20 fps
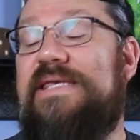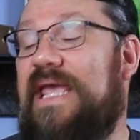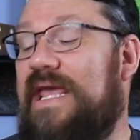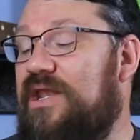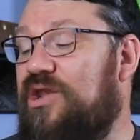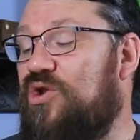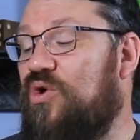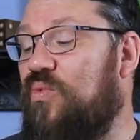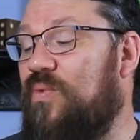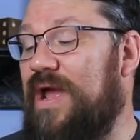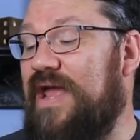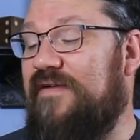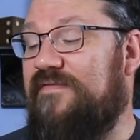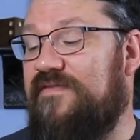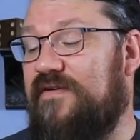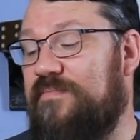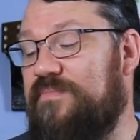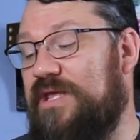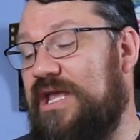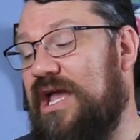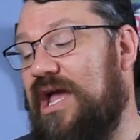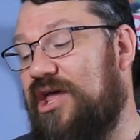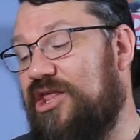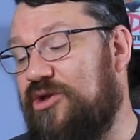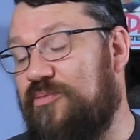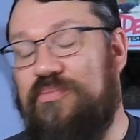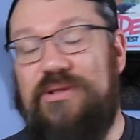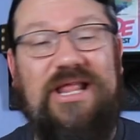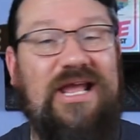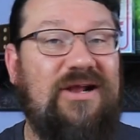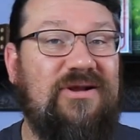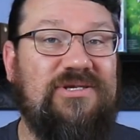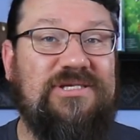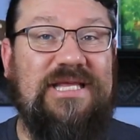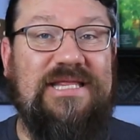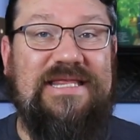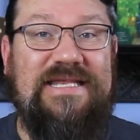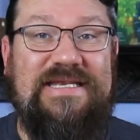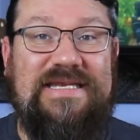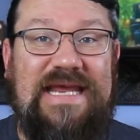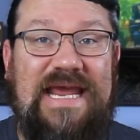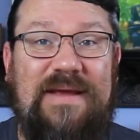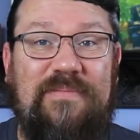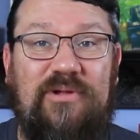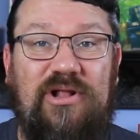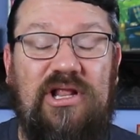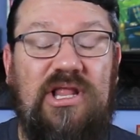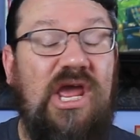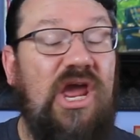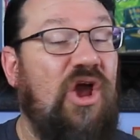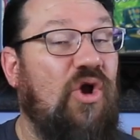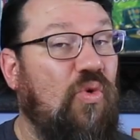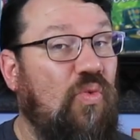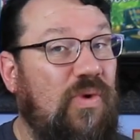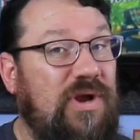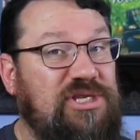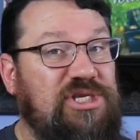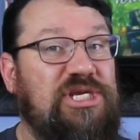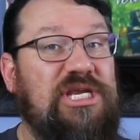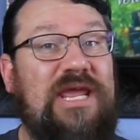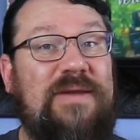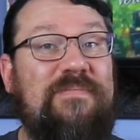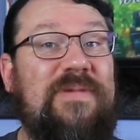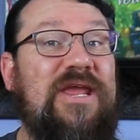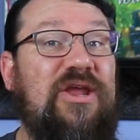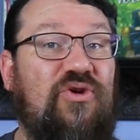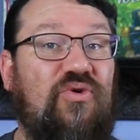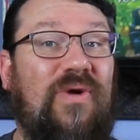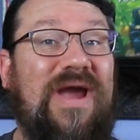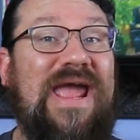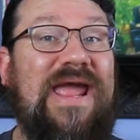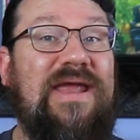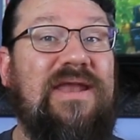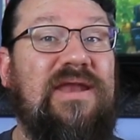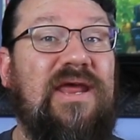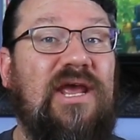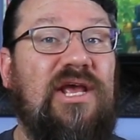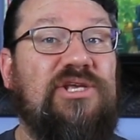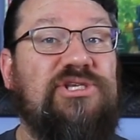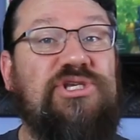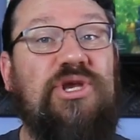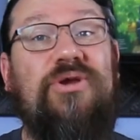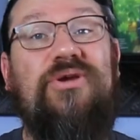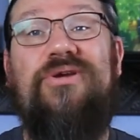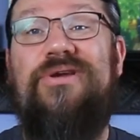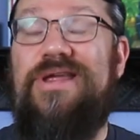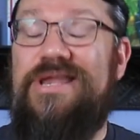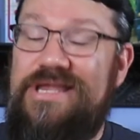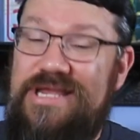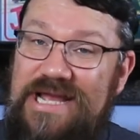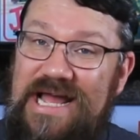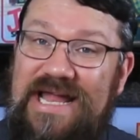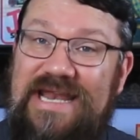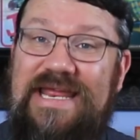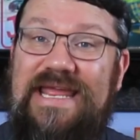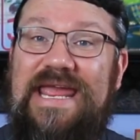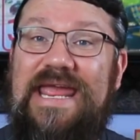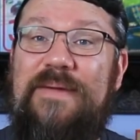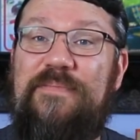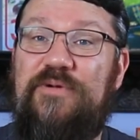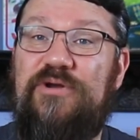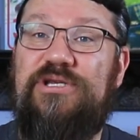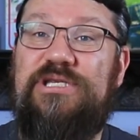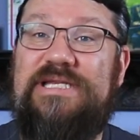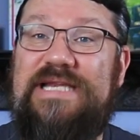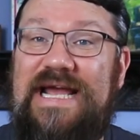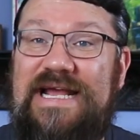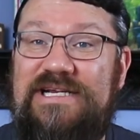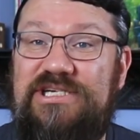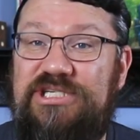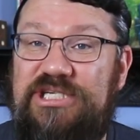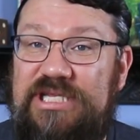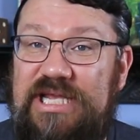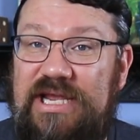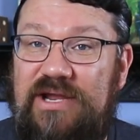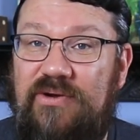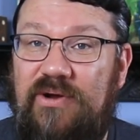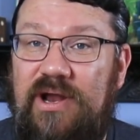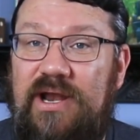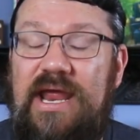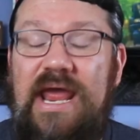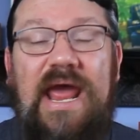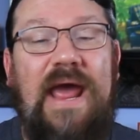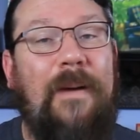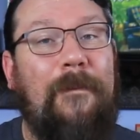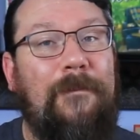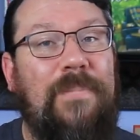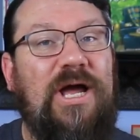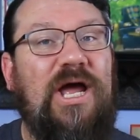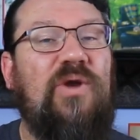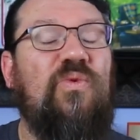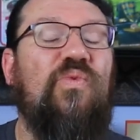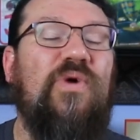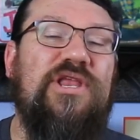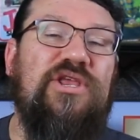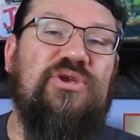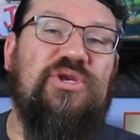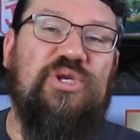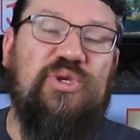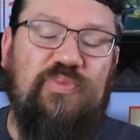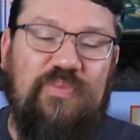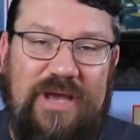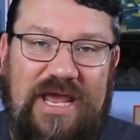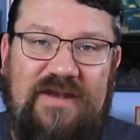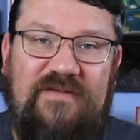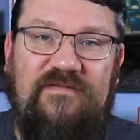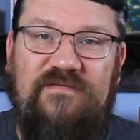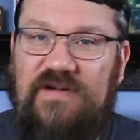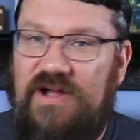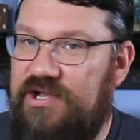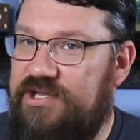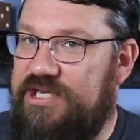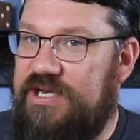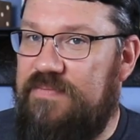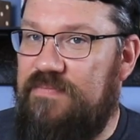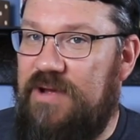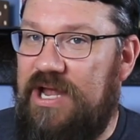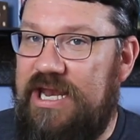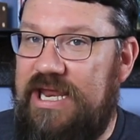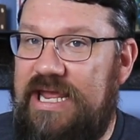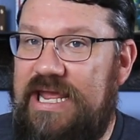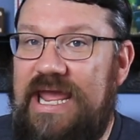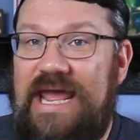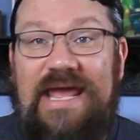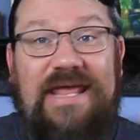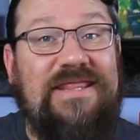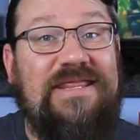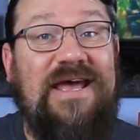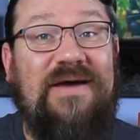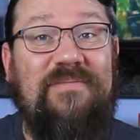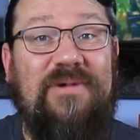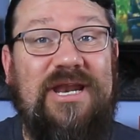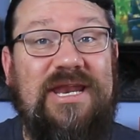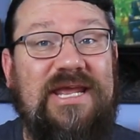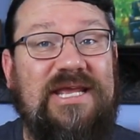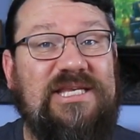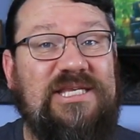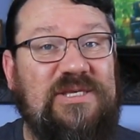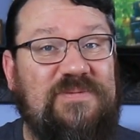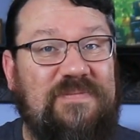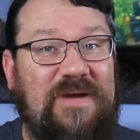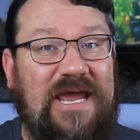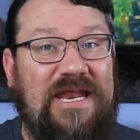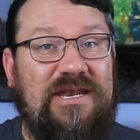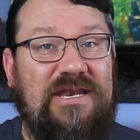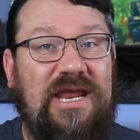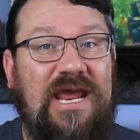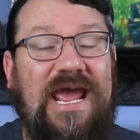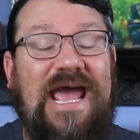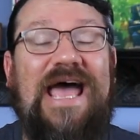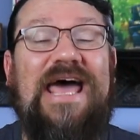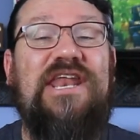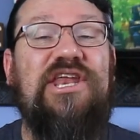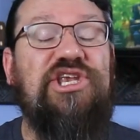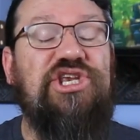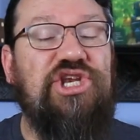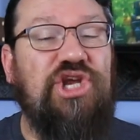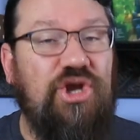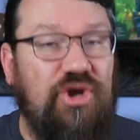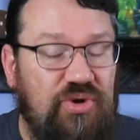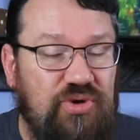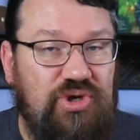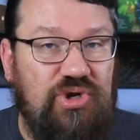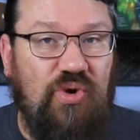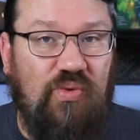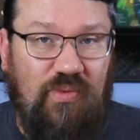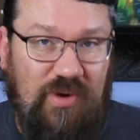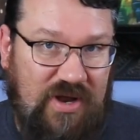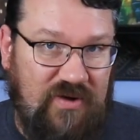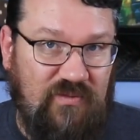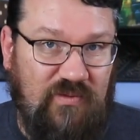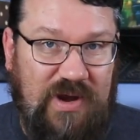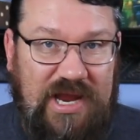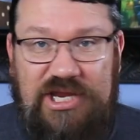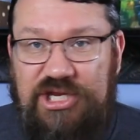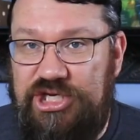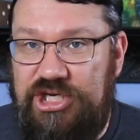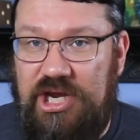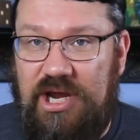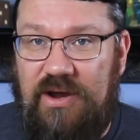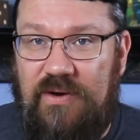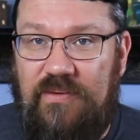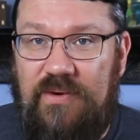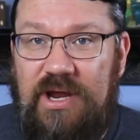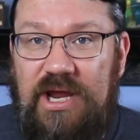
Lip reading: hidden away from the other players at the table, which can be great, so you can kind of keep your stash secret, but when you spend vaulted money, that money is spent at a 2-to-1 ratio.